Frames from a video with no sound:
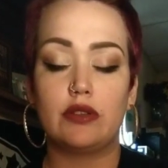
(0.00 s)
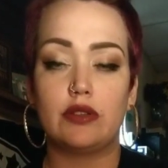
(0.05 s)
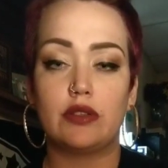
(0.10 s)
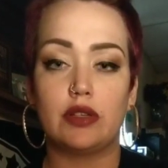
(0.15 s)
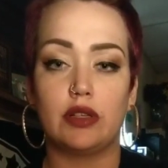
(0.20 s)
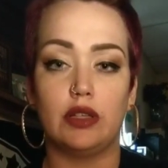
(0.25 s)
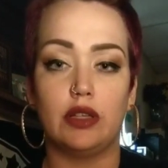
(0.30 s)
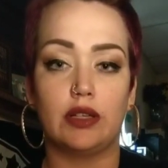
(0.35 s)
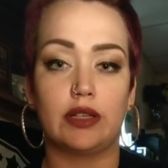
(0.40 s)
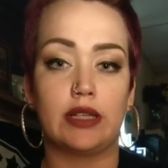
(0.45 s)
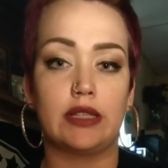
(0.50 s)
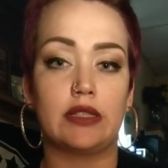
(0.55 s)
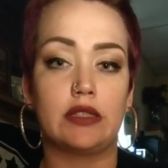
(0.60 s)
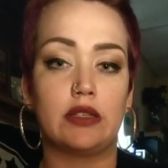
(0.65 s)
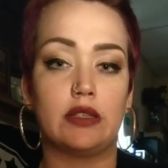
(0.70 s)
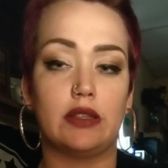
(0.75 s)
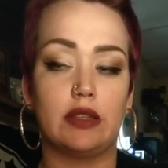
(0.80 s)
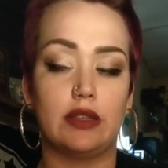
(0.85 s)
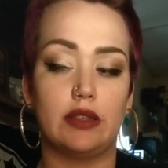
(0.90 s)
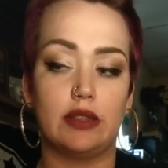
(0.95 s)
to look
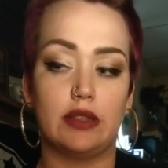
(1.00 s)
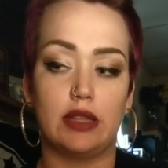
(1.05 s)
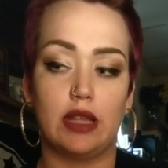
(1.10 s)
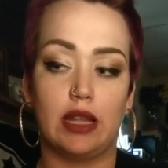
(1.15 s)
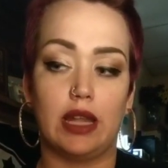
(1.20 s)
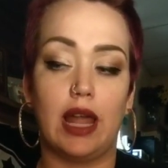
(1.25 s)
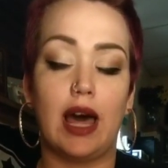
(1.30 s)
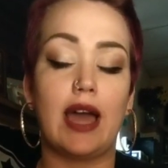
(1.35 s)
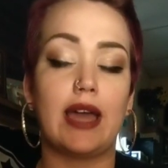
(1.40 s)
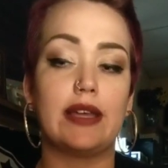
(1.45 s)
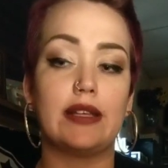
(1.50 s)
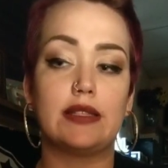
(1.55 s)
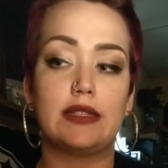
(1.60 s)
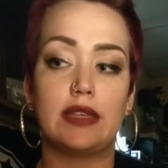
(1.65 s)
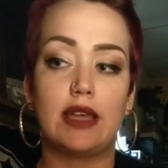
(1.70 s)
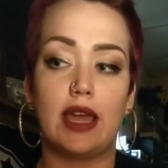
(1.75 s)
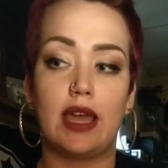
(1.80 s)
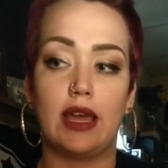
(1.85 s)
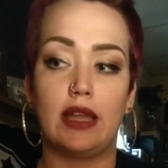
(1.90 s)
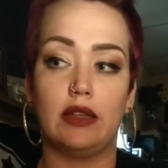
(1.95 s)
into the
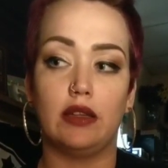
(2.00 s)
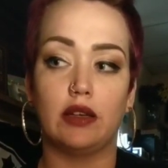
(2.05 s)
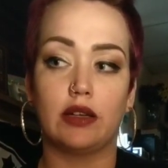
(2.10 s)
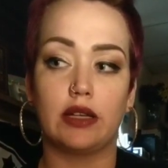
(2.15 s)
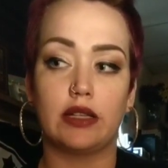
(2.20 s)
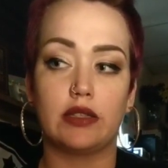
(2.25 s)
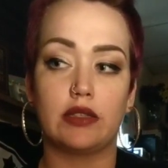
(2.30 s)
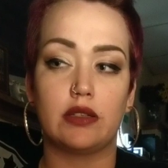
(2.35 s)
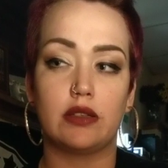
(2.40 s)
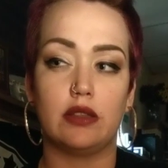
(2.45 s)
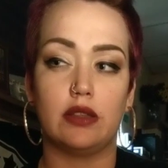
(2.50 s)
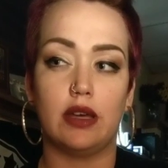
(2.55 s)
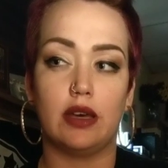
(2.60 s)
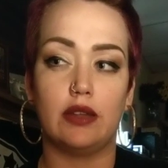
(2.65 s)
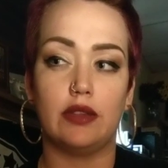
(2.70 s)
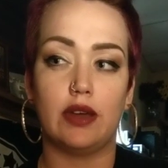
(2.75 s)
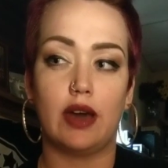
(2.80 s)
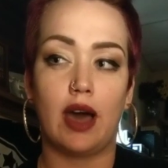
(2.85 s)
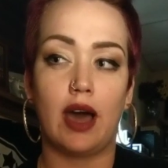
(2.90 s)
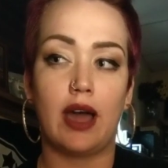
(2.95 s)
light and look into
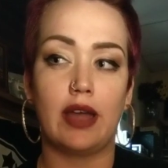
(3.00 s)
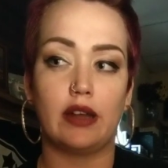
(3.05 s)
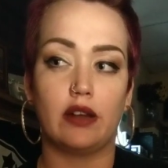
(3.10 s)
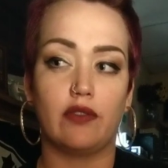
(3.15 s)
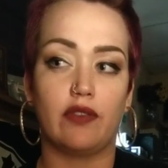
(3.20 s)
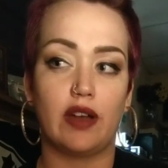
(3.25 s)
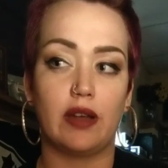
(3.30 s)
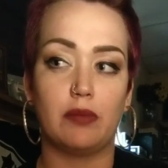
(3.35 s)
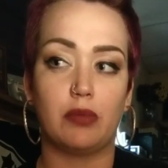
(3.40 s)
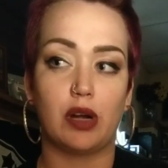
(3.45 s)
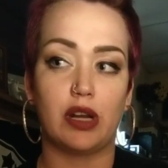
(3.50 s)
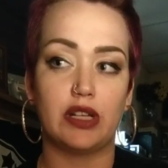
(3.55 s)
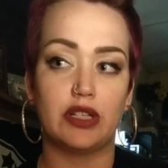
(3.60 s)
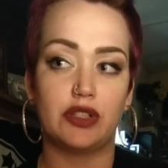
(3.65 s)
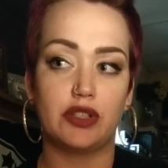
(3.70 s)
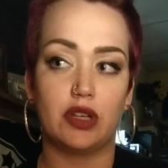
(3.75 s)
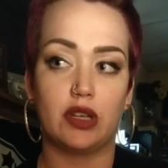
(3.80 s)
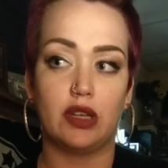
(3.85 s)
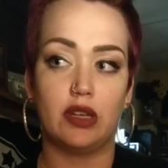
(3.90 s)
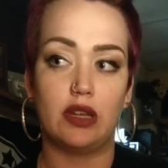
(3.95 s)
the higher
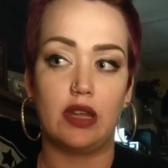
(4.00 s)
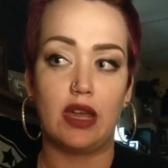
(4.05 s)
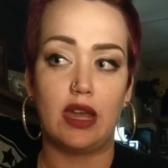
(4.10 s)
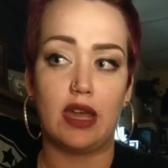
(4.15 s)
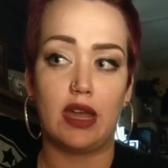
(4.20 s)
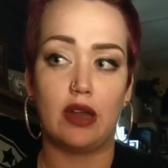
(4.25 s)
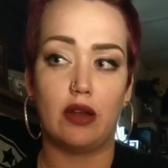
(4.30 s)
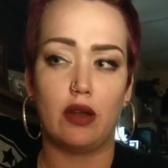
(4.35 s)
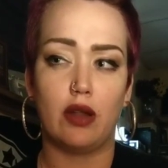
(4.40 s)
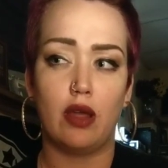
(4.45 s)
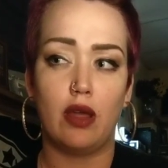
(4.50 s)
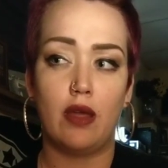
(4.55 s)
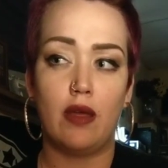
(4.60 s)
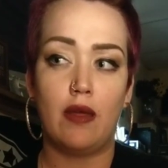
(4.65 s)
vibration and